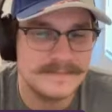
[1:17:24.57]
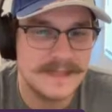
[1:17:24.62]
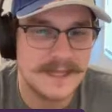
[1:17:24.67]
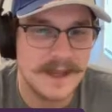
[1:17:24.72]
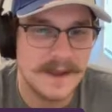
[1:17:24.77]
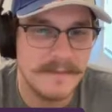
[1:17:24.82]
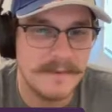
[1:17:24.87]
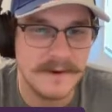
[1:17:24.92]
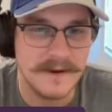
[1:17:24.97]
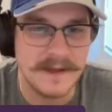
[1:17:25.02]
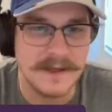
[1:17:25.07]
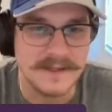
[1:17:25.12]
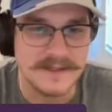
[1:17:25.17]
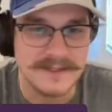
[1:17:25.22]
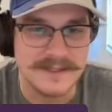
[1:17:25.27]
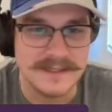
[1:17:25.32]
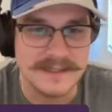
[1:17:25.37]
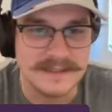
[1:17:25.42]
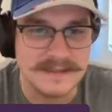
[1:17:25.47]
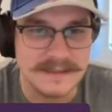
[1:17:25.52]
Top
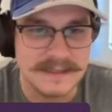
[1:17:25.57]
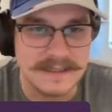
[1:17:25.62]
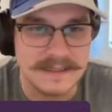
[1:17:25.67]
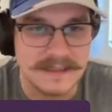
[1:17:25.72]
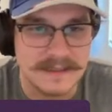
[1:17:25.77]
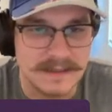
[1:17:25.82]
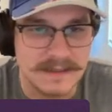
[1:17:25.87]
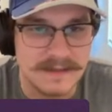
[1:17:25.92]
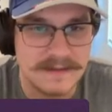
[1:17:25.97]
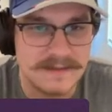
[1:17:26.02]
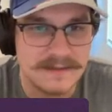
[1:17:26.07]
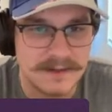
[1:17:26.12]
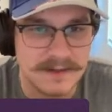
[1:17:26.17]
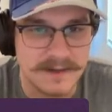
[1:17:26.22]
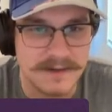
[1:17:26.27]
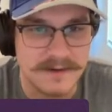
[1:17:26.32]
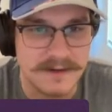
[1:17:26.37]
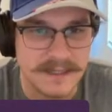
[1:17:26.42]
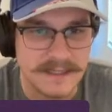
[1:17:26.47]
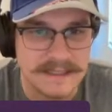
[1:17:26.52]
100 is sort
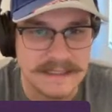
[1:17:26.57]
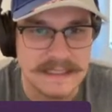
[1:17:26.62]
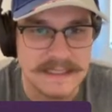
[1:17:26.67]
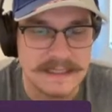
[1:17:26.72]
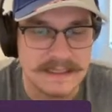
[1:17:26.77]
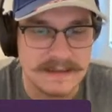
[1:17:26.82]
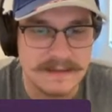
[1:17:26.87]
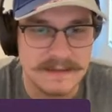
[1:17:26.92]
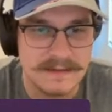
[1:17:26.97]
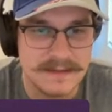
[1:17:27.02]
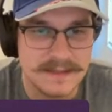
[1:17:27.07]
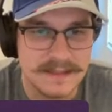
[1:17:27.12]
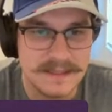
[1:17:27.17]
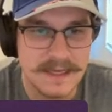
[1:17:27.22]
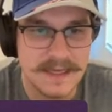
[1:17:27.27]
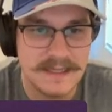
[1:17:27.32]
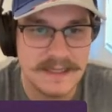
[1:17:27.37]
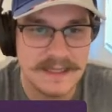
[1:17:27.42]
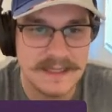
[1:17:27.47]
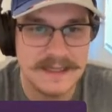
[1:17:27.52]
of crazy.
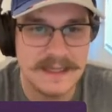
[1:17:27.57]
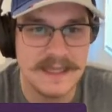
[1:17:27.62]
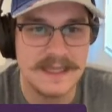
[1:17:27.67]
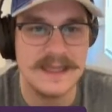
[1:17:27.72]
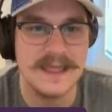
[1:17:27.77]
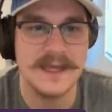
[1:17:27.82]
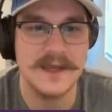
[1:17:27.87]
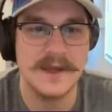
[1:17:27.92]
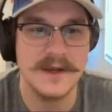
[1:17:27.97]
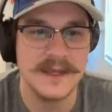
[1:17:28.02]
I think that they could